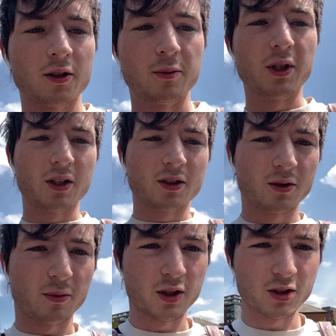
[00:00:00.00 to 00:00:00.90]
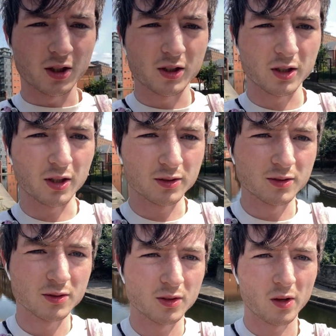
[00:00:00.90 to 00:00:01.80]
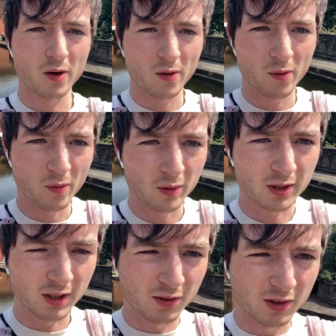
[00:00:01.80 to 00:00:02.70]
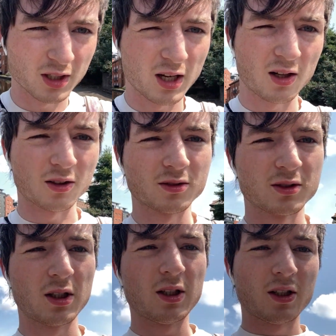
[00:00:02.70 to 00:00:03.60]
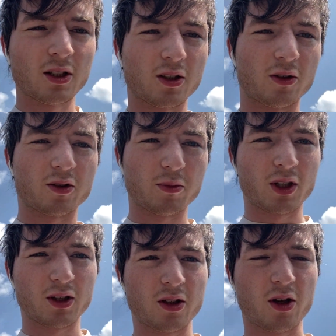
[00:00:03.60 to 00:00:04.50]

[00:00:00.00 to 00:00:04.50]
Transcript: Made it to Manchester, walking down the canal, going to meet the